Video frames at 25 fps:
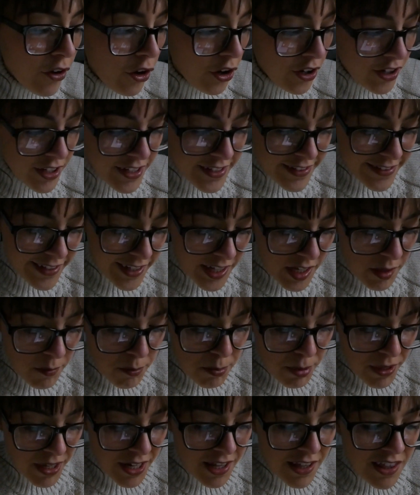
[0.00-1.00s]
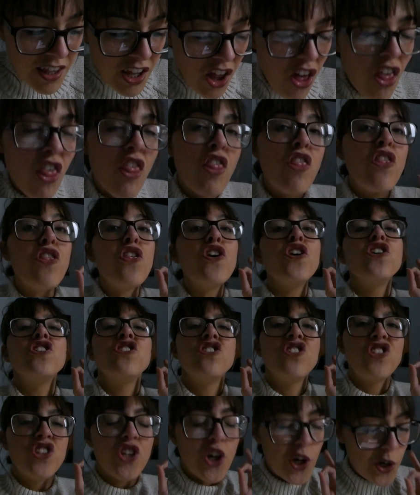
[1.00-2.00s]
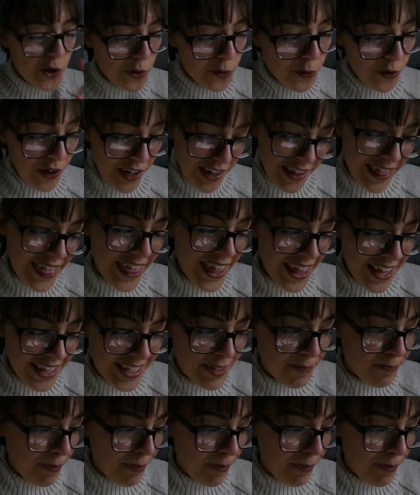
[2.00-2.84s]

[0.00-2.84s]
honestly been in the zone this